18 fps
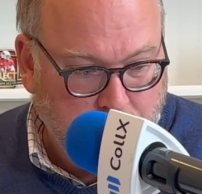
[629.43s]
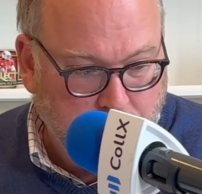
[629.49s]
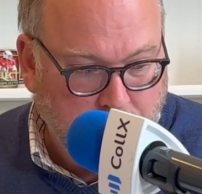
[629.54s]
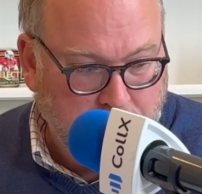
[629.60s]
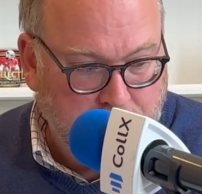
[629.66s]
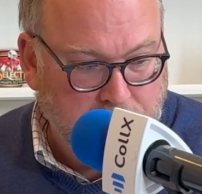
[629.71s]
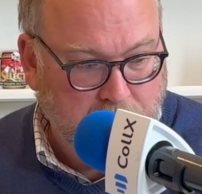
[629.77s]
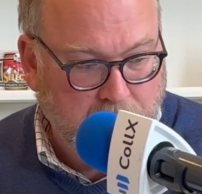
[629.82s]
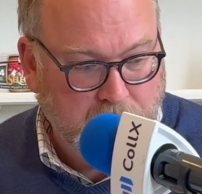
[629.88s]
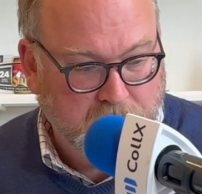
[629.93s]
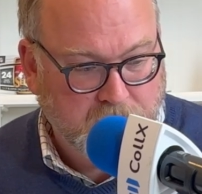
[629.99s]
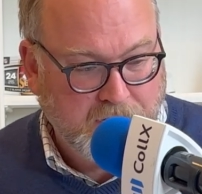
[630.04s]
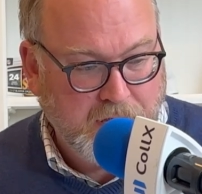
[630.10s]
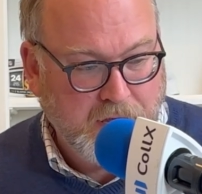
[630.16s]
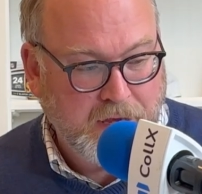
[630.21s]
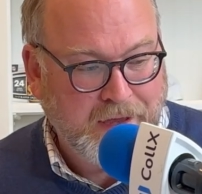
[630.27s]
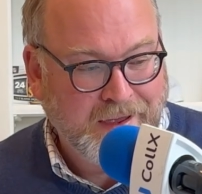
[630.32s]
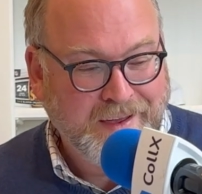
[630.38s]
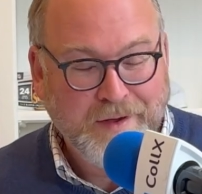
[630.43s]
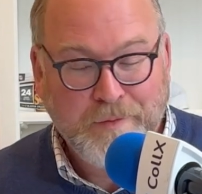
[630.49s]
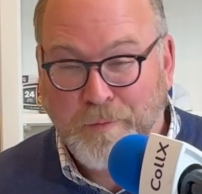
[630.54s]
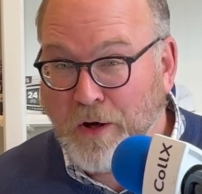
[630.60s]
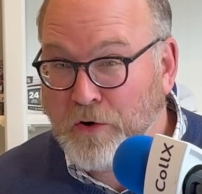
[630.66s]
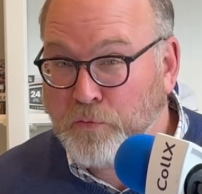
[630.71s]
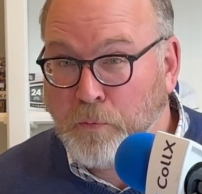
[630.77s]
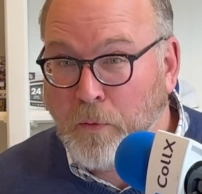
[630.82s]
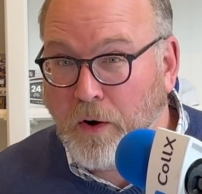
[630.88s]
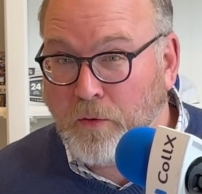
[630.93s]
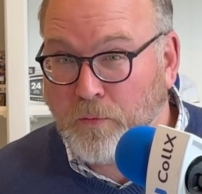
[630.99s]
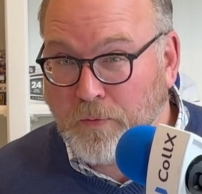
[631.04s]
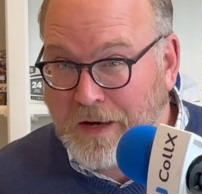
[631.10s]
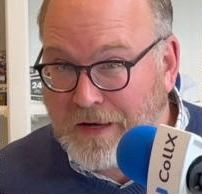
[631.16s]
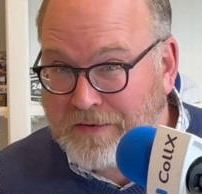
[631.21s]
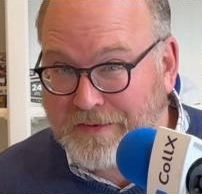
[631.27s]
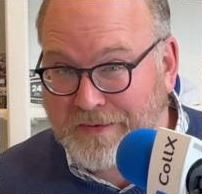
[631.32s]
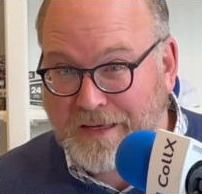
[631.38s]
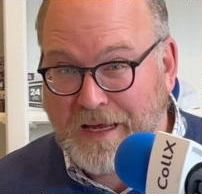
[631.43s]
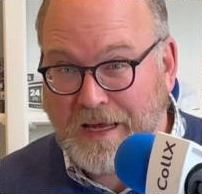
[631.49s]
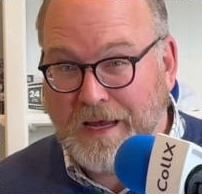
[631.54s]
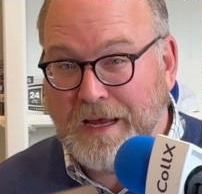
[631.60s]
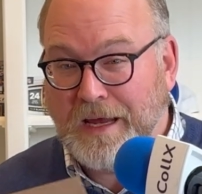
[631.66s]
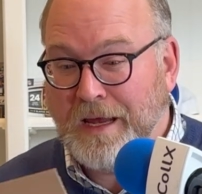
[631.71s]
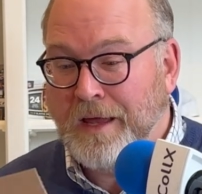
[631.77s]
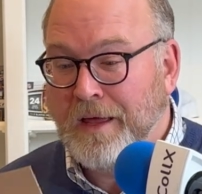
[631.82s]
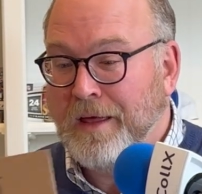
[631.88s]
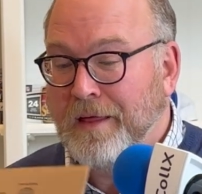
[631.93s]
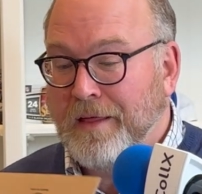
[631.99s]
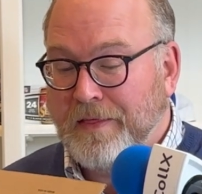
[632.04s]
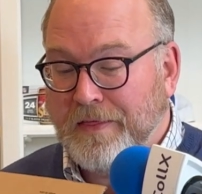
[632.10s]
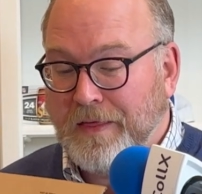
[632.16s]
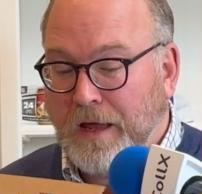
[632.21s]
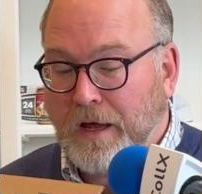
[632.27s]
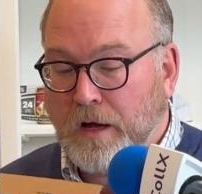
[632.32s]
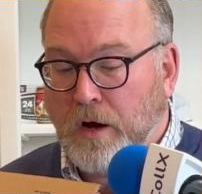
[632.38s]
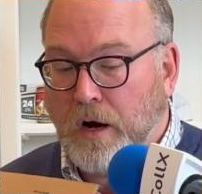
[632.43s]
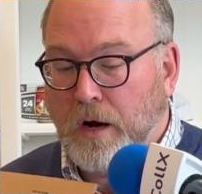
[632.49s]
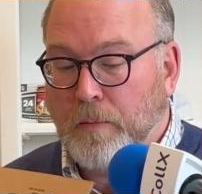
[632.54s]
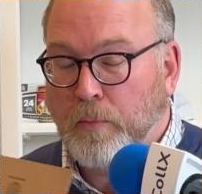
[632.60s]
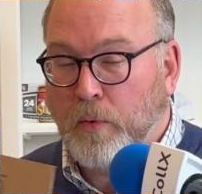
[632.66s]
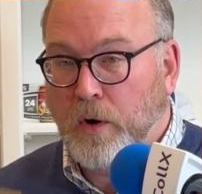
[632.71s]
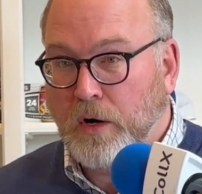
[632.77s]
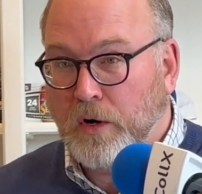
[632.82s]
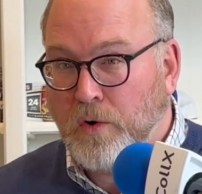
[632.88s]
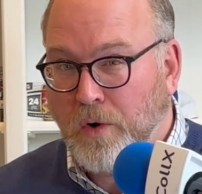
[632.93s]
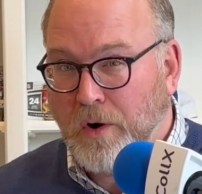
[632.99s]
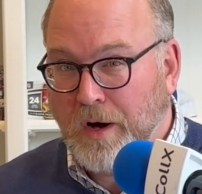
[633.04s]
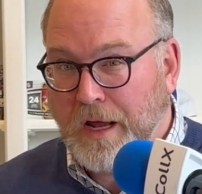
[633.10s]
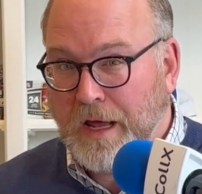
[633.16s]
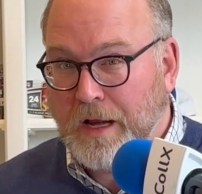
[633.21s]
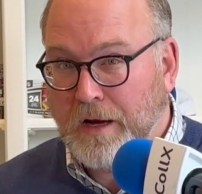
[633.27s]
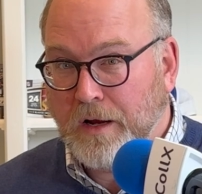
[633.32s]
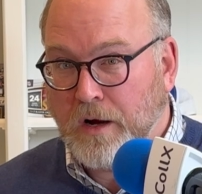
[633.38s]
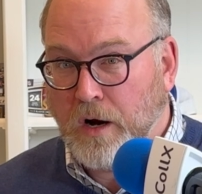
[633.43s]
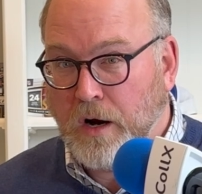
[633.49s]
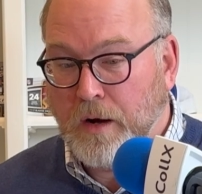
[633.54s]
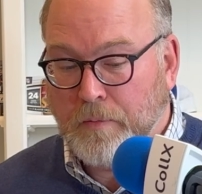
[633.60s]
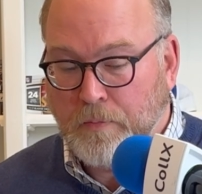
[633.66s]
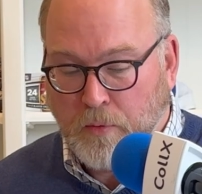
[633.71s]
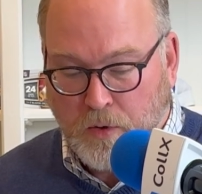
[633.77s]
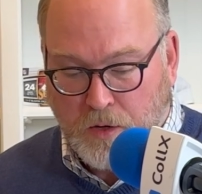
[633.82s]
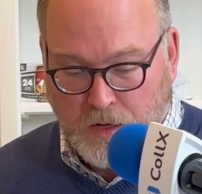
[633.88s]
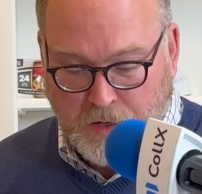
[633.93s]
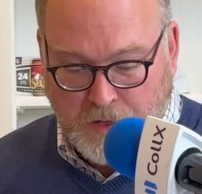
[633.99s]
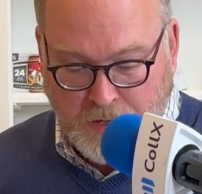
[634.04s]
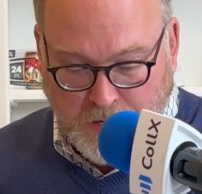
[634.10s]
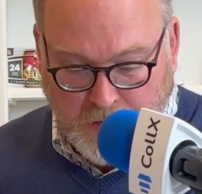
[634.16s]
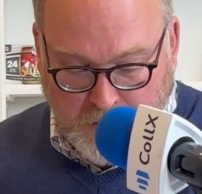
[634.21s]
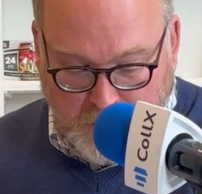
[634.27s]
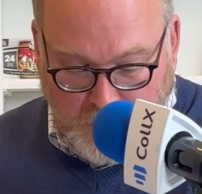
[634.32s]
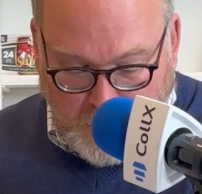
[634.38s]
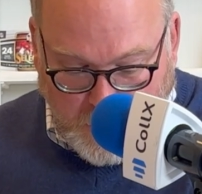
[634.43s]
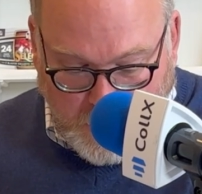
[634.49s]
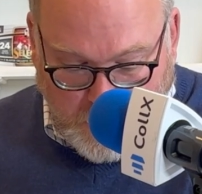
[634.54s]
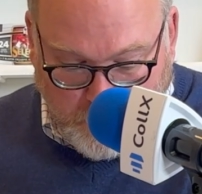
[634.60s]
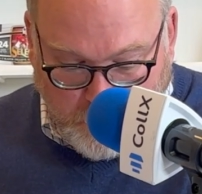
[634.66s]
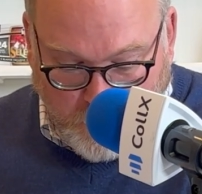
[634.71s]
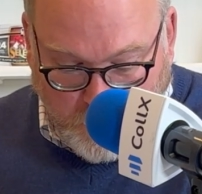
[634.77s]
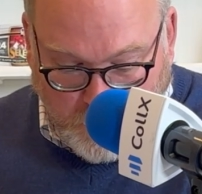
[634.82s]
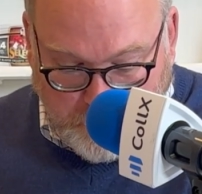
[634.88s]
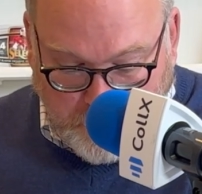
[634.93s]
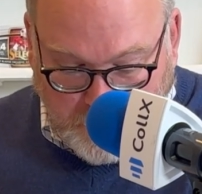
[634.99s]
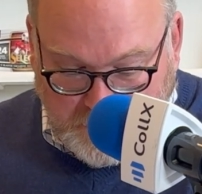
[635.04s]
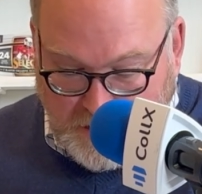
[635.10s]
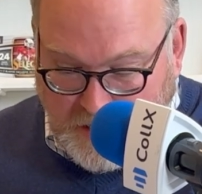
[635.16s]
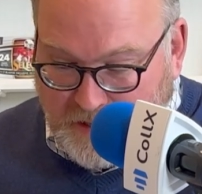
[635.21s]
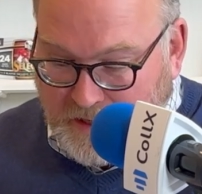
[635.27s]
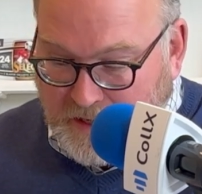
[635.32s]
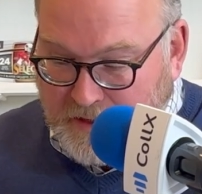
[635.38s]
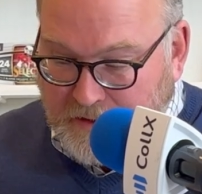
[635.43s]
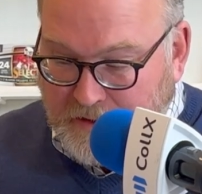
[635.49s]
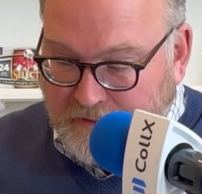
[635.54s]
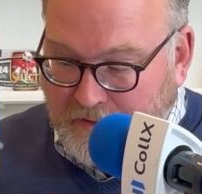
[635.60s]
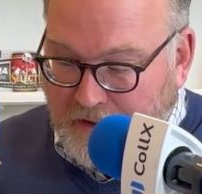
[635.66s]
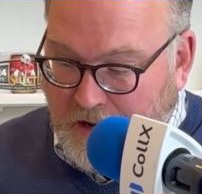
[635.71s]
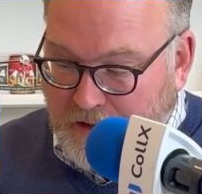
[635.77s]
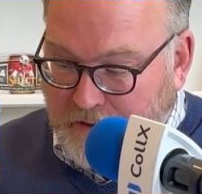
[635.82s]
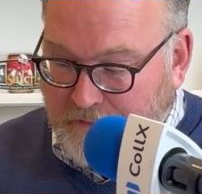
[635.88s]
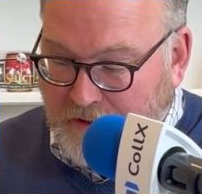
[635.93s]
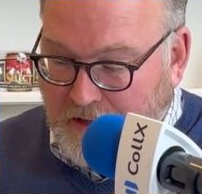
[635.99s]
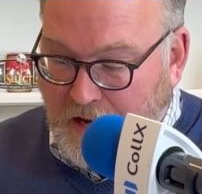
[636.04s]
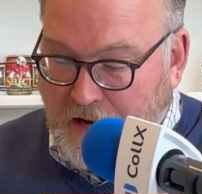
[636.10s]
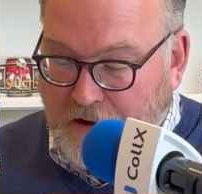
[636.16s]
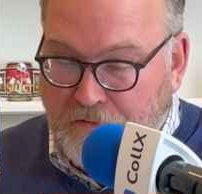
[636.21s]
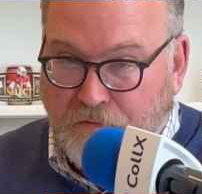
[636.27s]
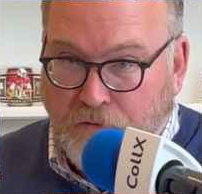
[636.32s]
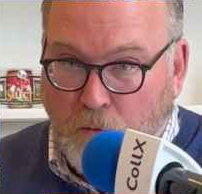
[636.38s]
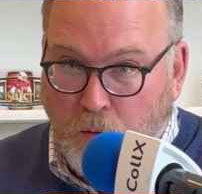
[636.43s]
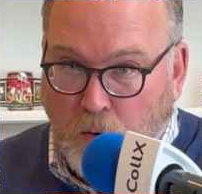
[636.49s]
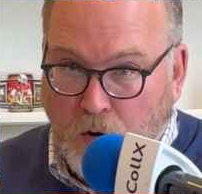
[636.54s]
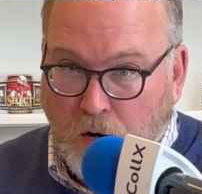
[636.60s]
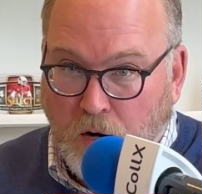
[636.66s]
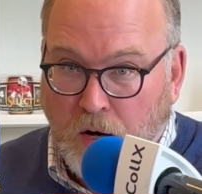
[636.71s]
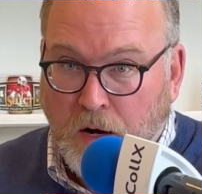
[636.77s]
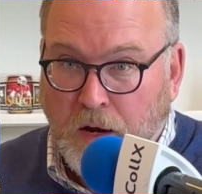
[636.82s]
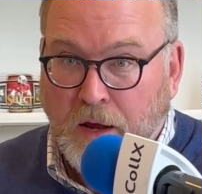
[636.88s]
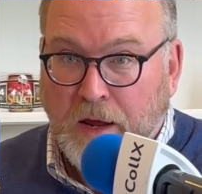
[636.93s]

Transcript: with is the much more risky thick cardboard, corrugated cardboard, where we put that inside of an A4.